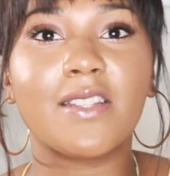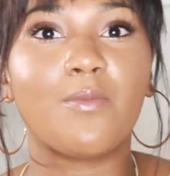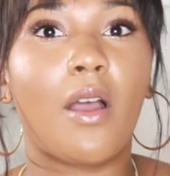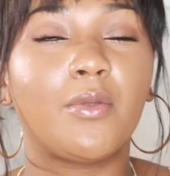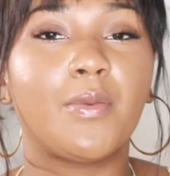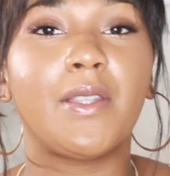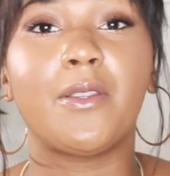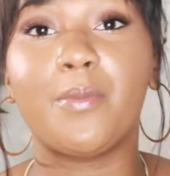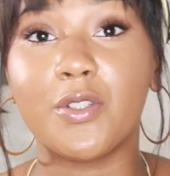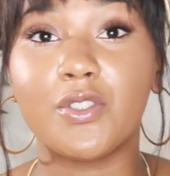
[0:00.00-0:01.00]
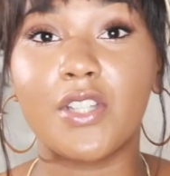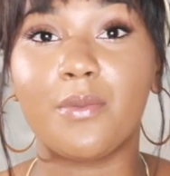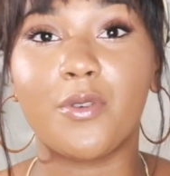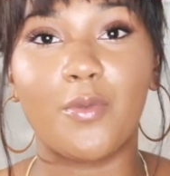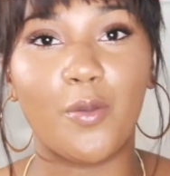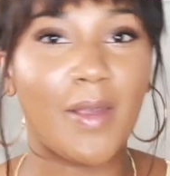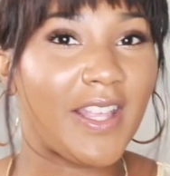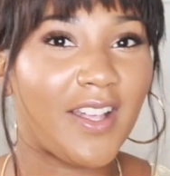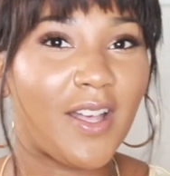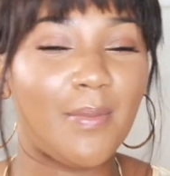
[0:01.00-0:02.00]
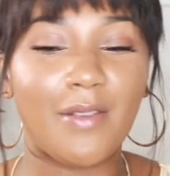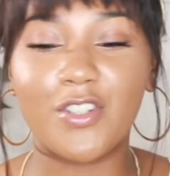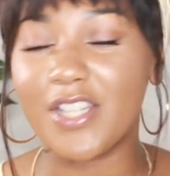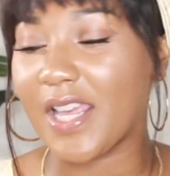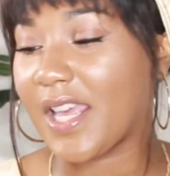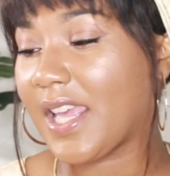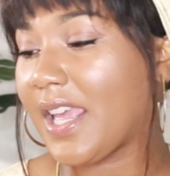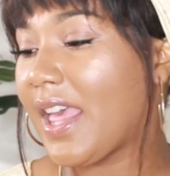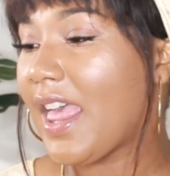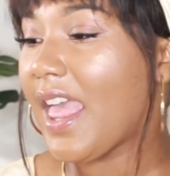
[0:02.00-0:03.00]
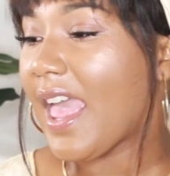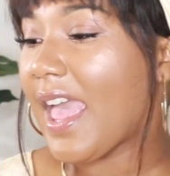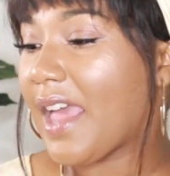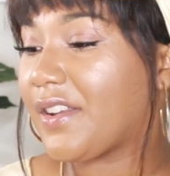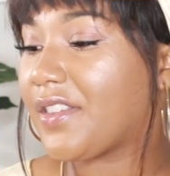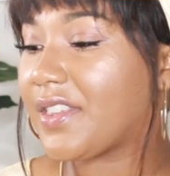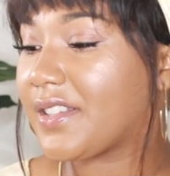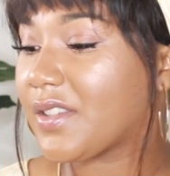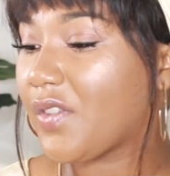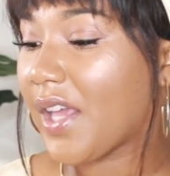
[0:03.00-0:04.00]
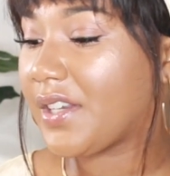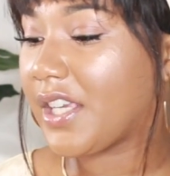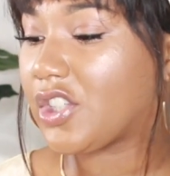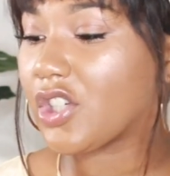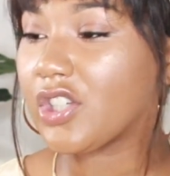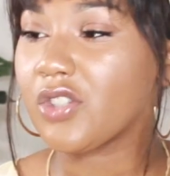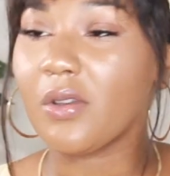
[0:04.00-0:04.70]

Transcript: It's probably the buildup from your makeup every day and things of that nature.